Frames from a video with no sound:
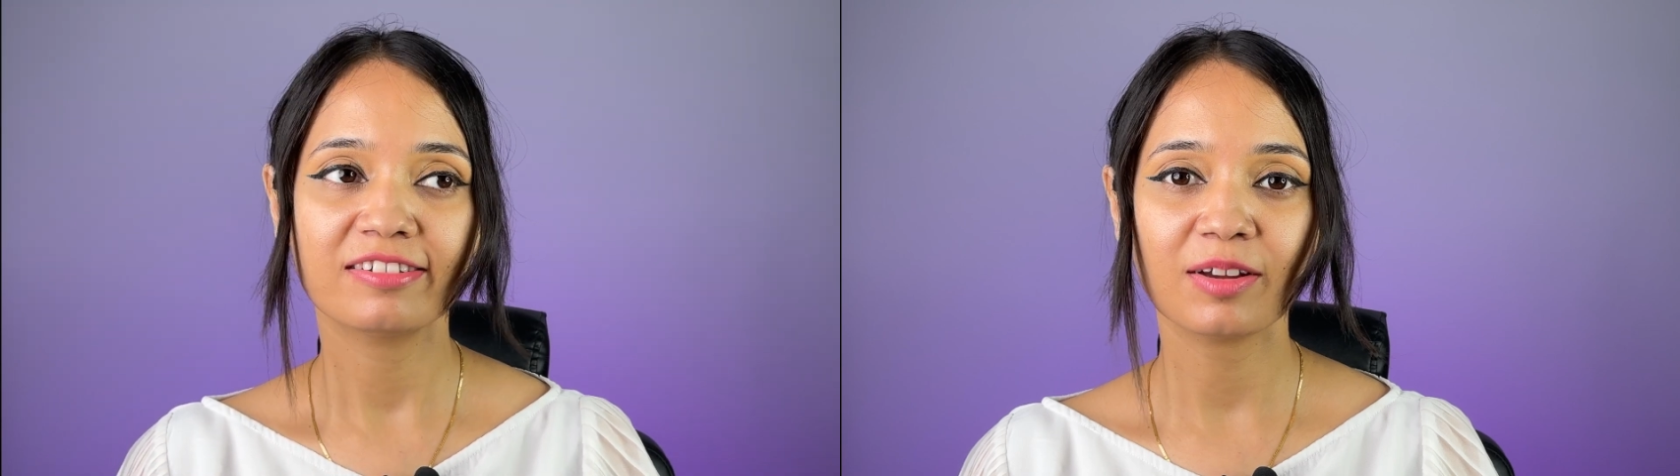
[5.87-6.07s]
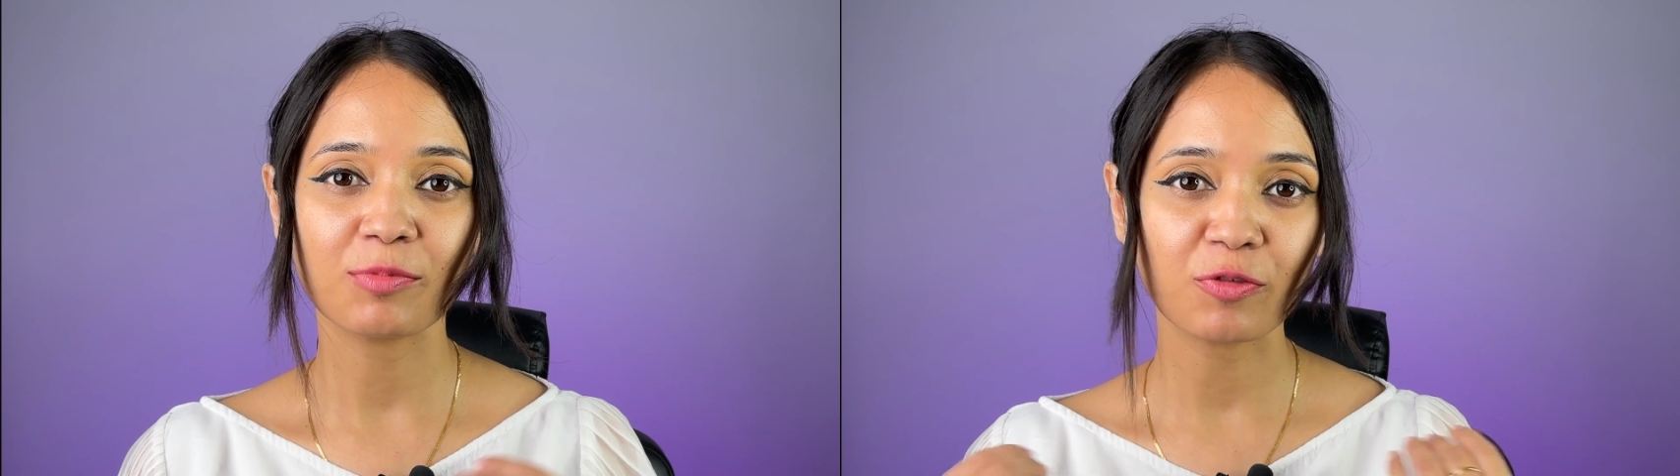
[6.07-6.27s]

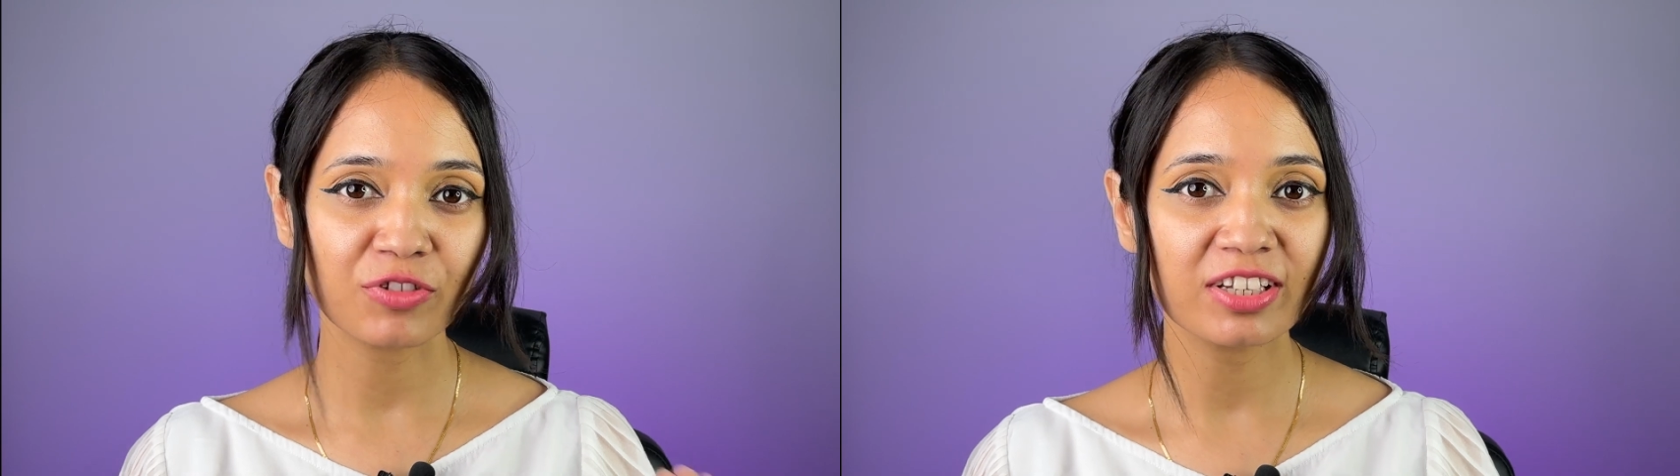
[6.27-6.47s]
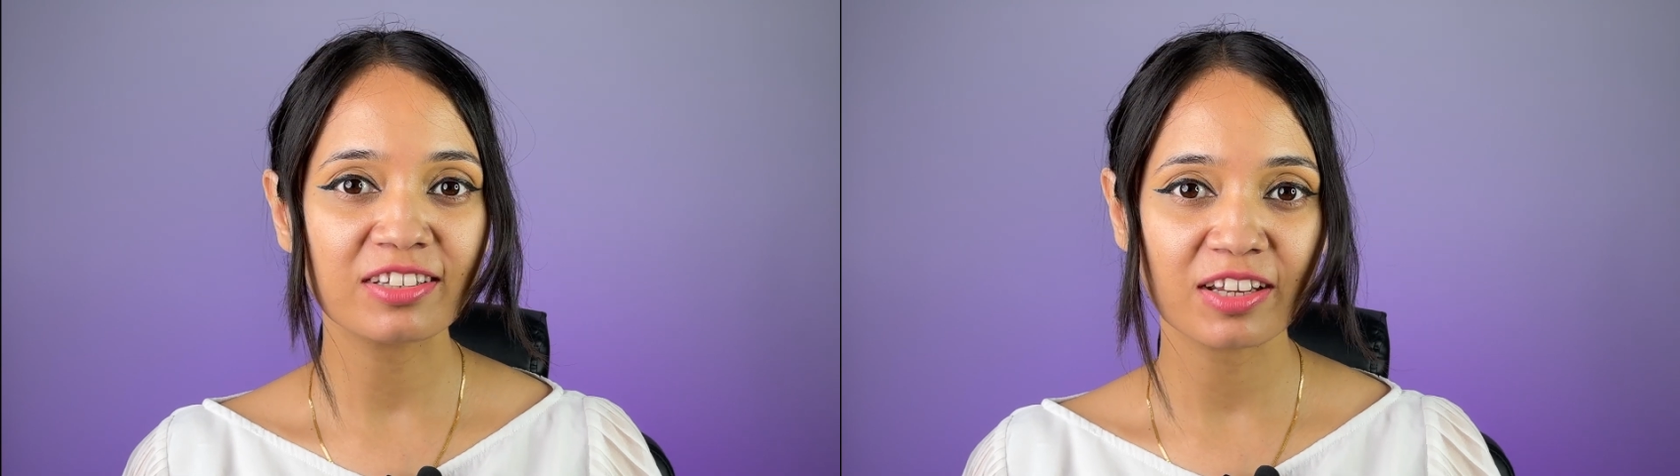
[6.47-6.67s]
some
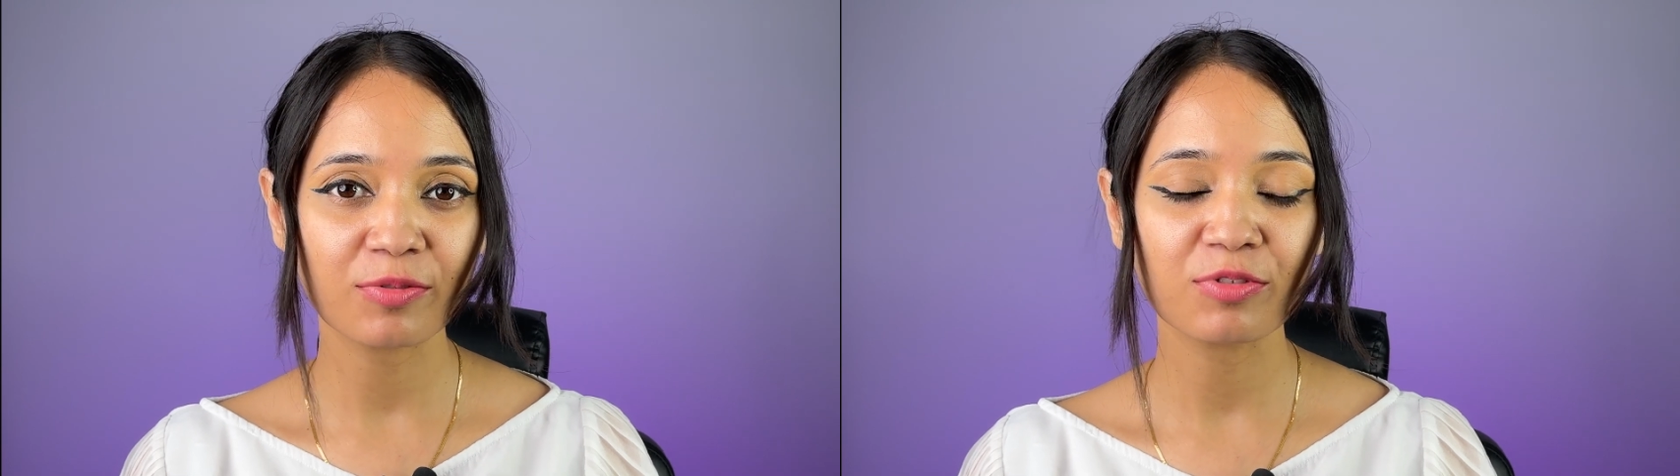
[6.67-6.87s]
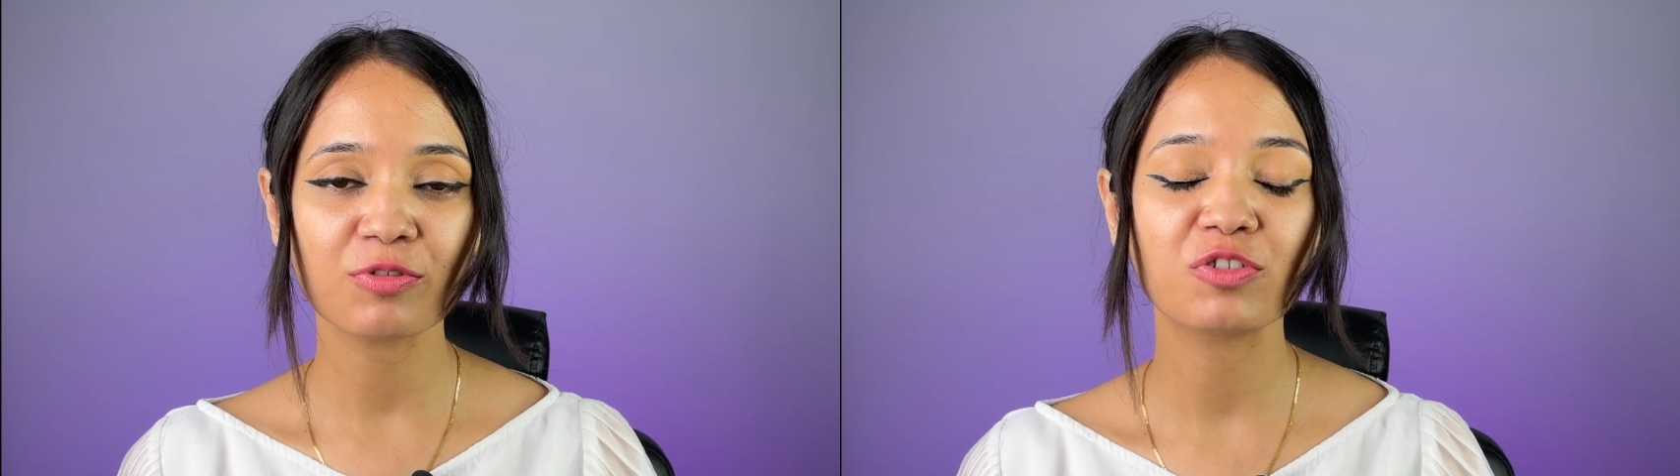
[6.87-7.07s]
of the
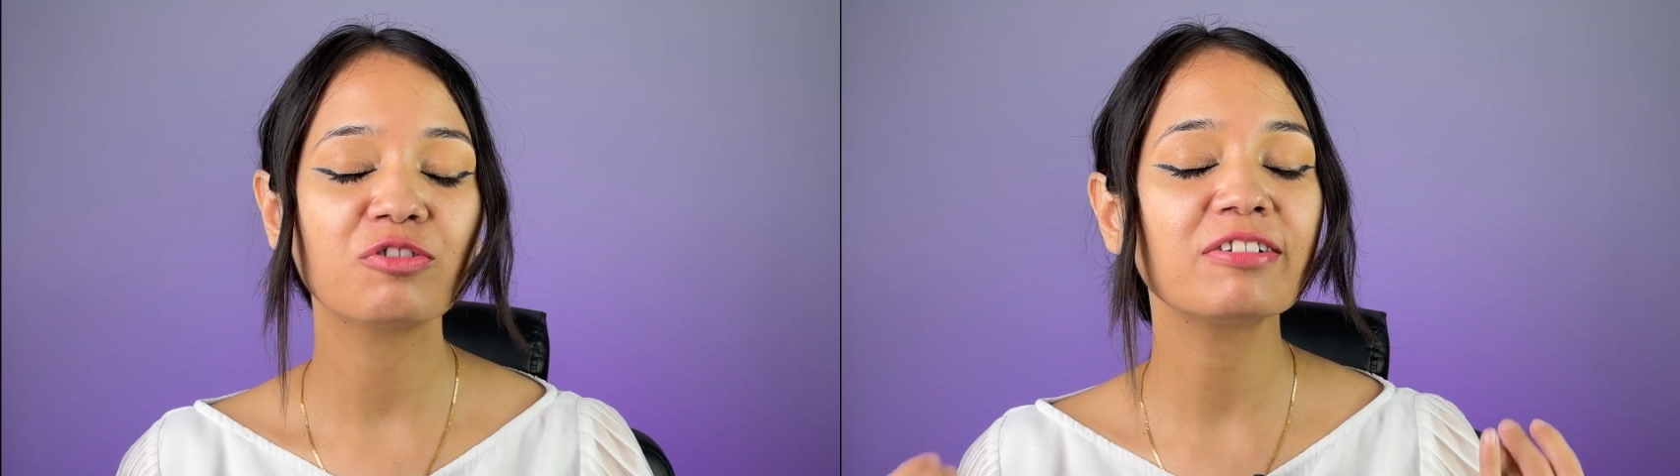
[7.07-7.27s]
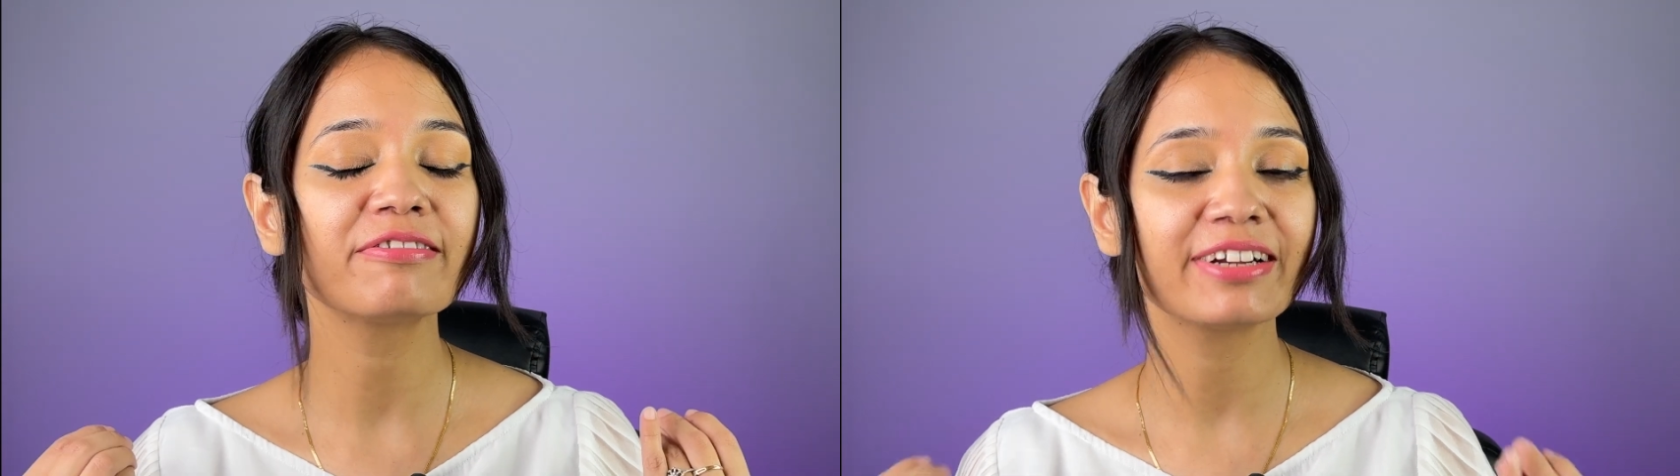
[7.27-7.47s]
tips
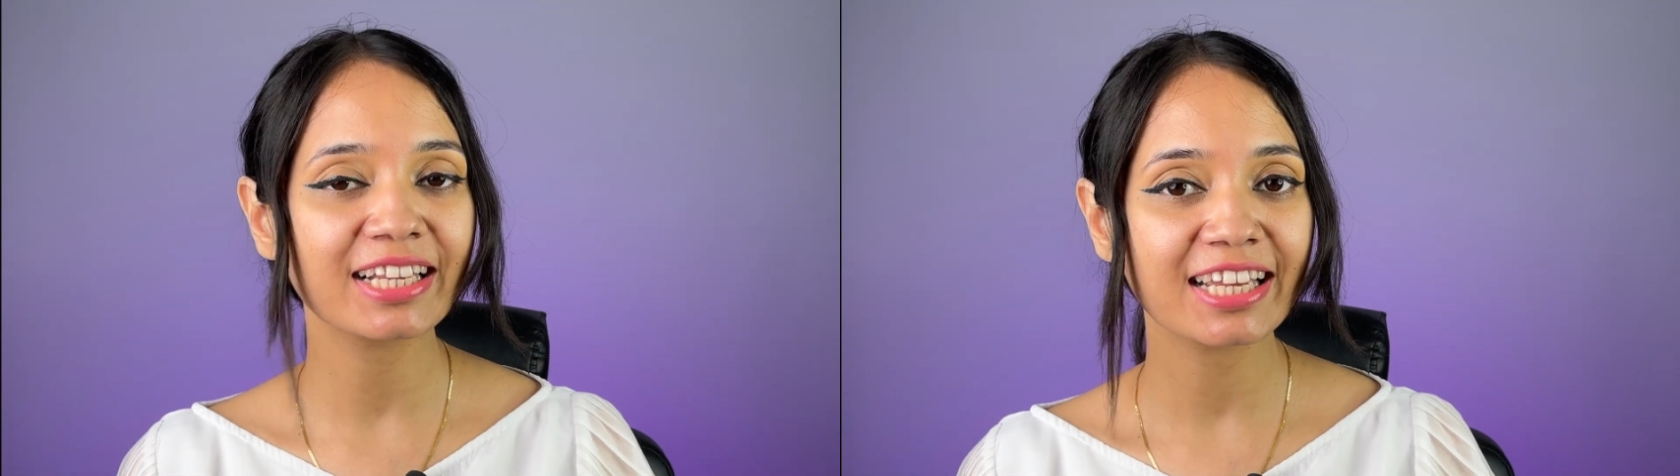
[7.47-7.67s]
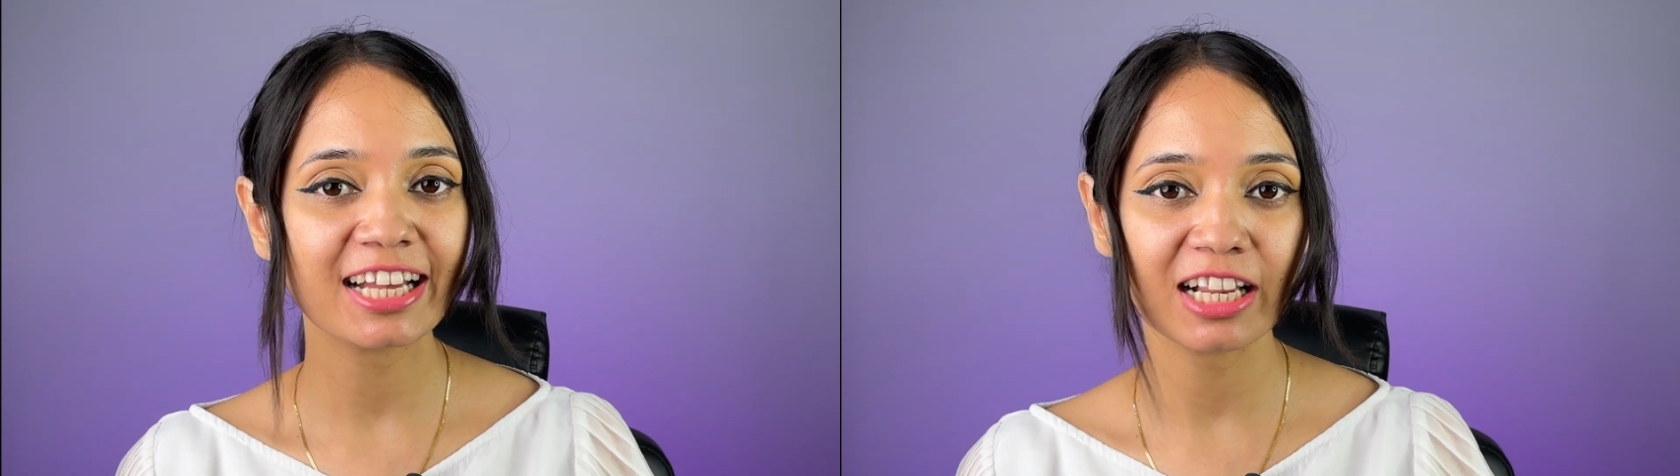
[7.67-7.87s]
which will
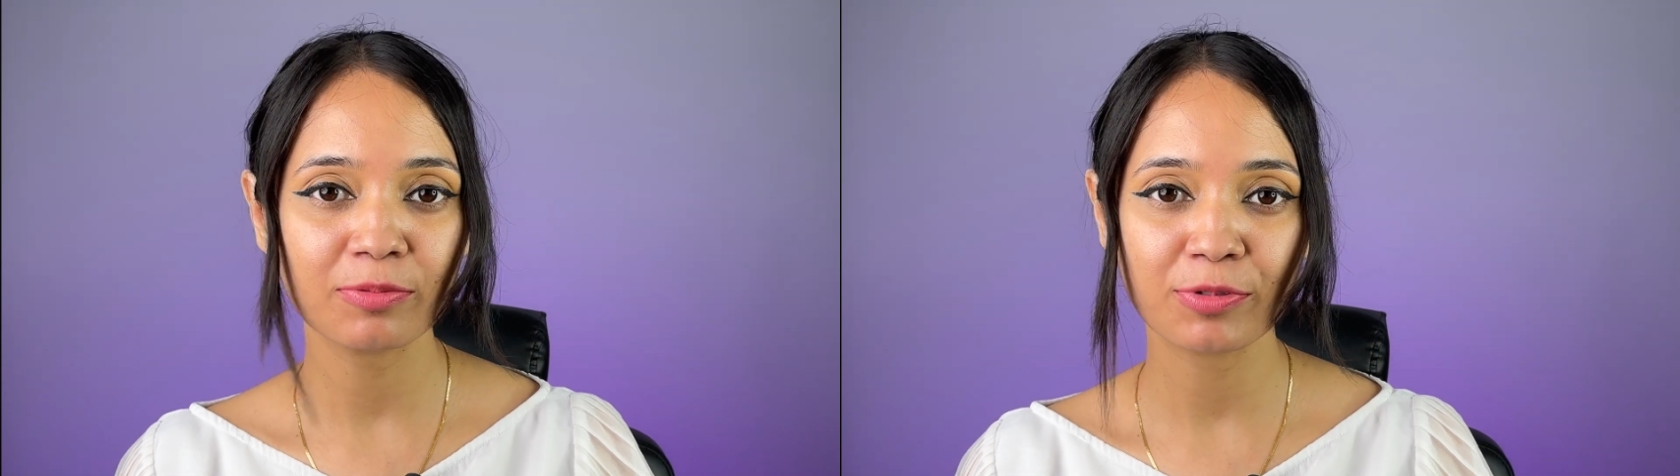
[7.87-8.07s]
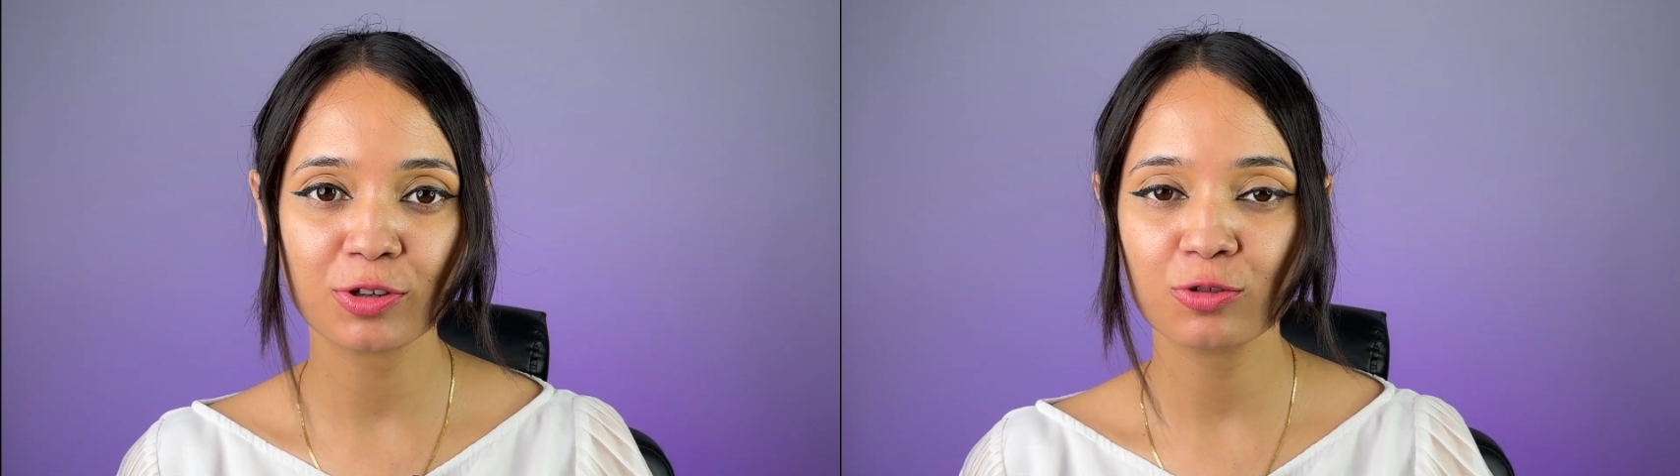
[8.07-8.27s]
really
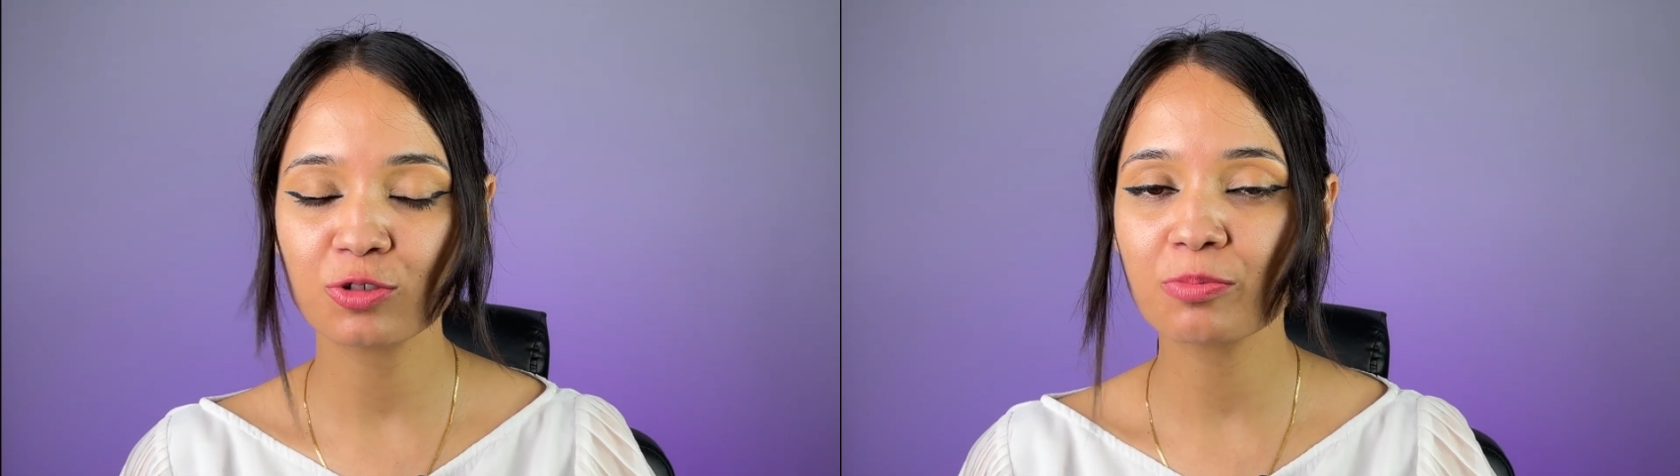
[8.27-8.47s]
help you